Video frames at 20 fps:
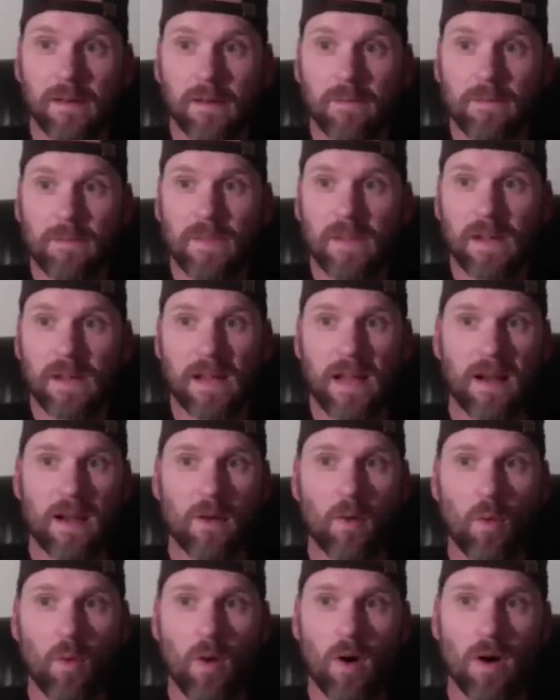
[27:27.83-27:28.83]
then it kind
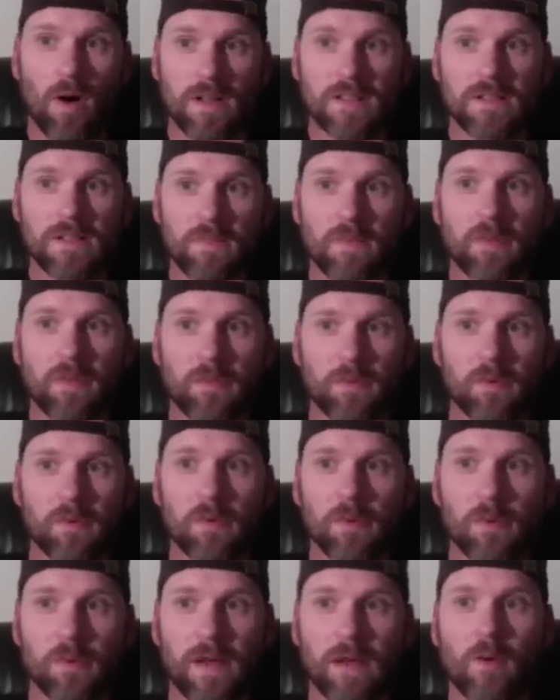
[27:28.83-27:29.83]
of walks them
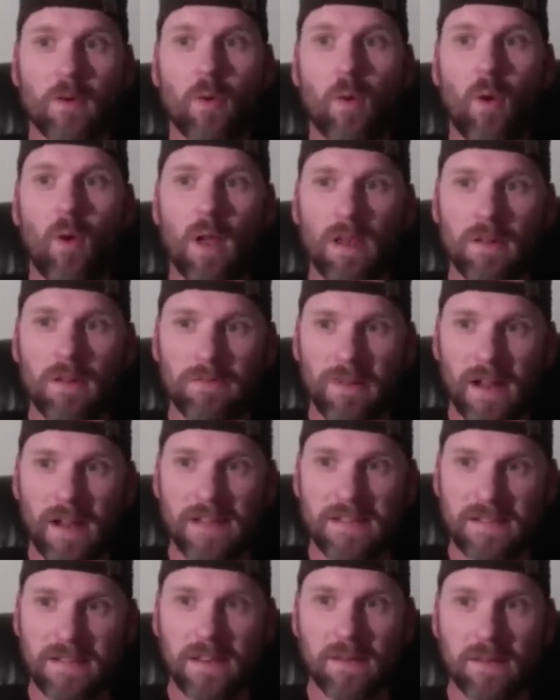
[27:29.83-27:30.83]
through and qualifies
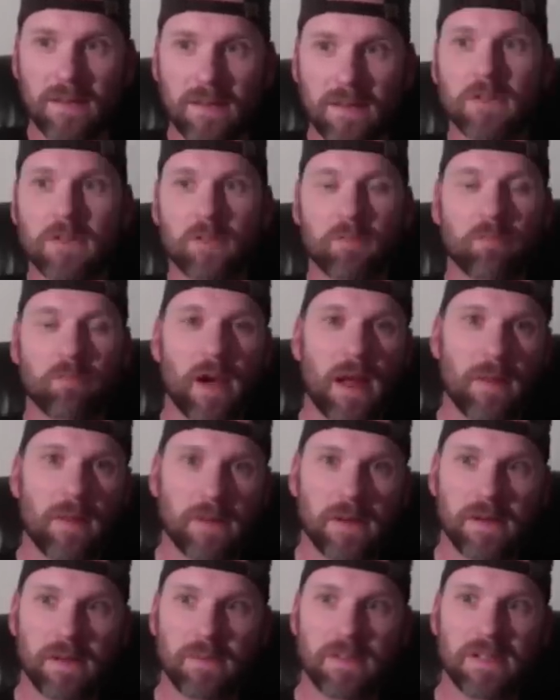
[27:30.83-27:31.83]
them into your
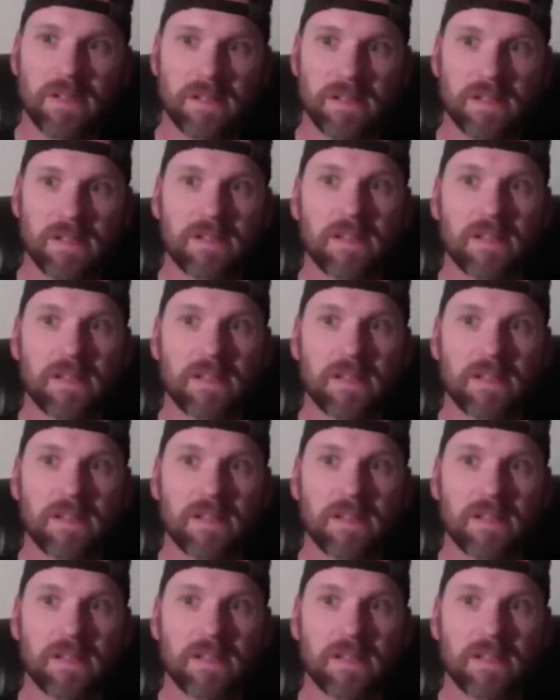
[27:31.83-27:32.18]
primary business.